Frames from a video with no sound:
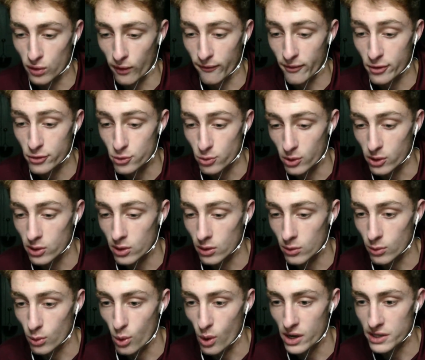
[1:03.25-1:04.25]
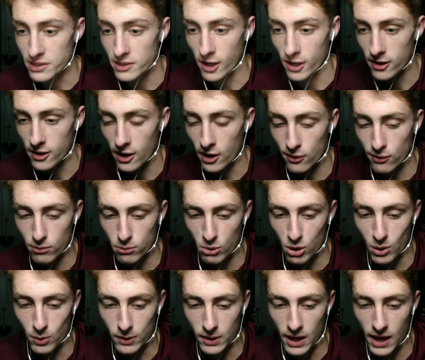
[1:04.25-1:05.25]
servers where you can request anything for
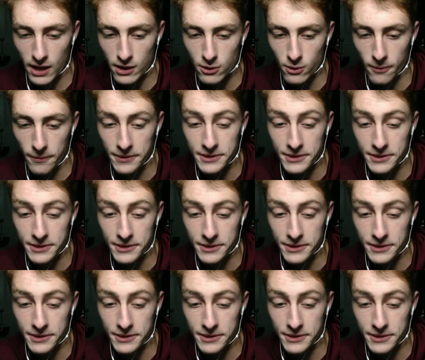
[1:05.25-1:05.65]
me to react to,